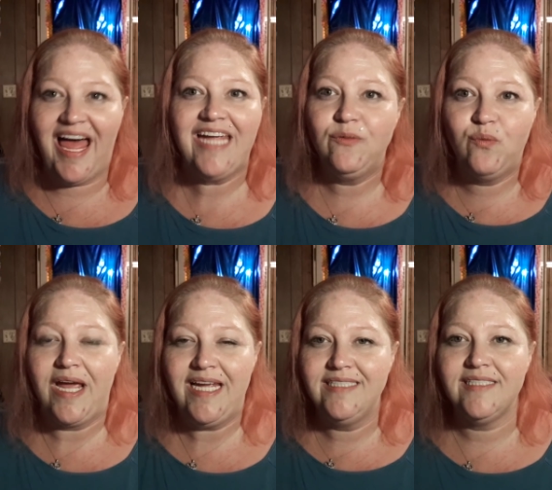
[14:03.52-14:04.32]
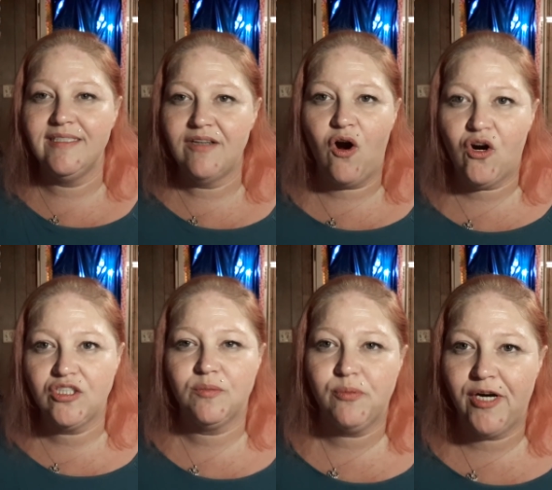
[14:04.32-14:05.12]
lightweight,
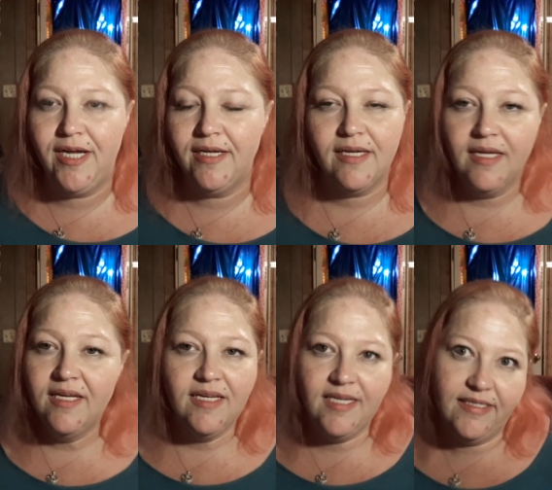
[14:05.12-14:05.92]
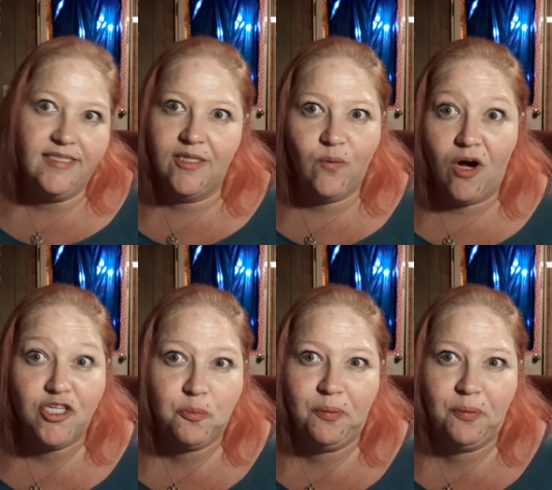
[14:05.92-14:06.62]
hard to break, easy to wash